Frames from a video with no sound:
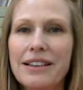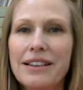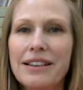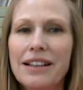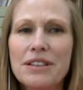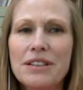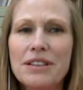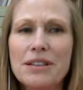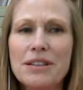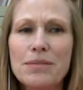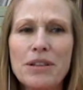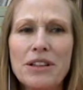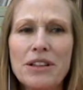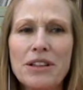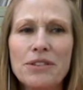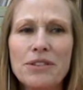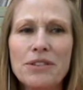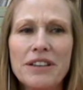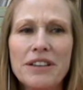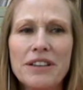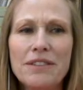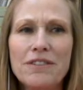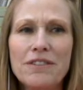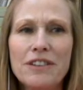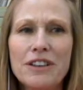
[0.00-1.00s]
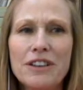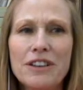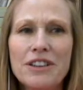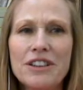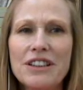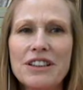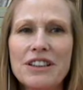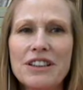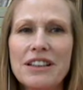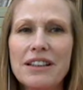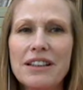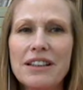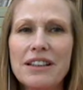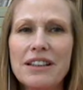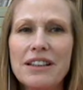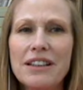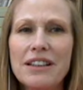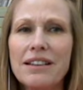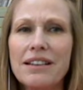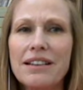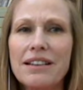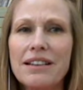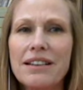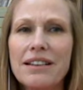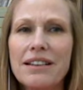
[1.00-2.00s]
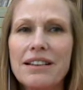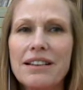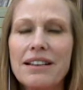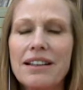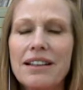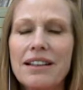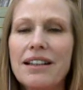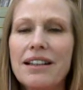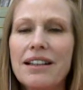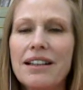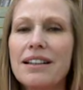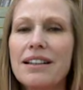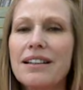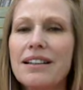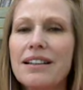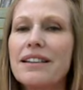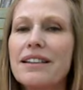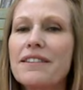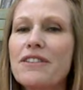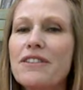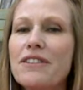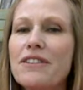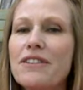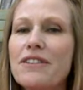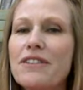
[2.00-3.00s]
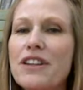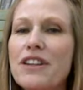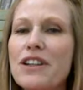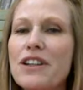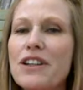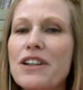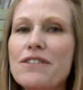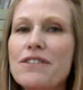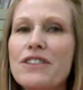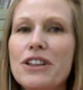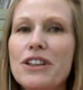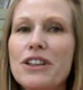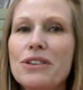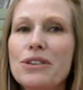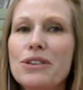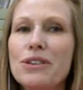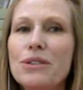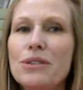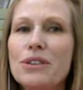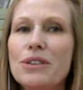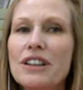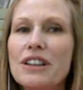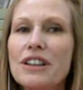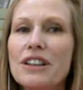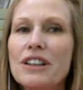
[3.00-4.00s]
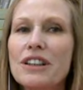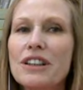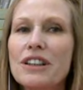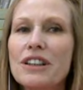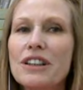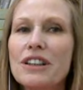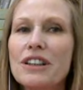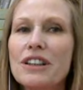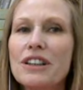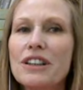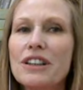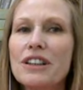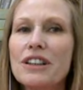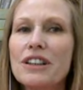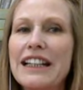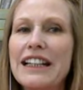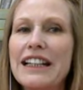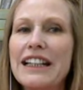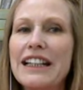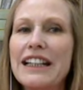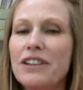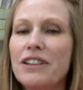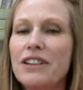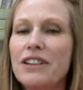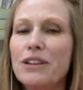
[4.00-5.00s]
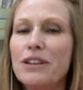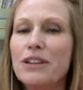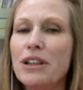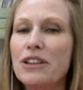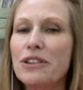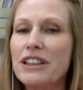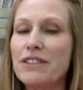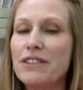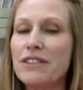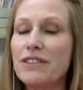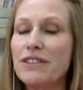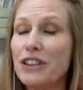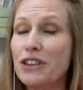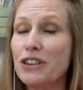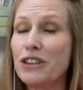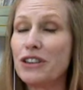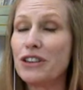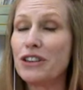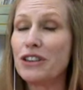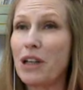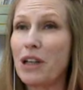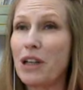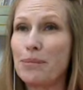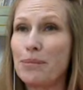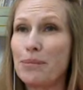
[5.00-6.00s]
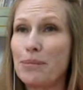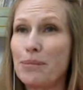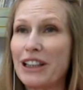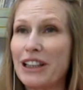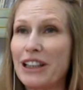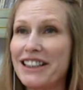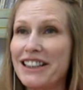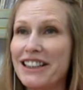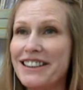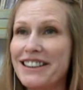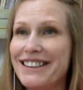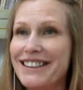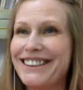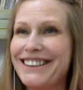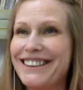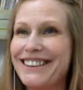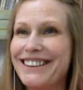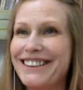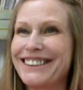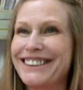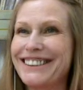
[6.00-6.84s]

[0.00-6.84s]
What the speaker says: I was wondering first, for those of you who are here, if you're wondering if you're in the right place,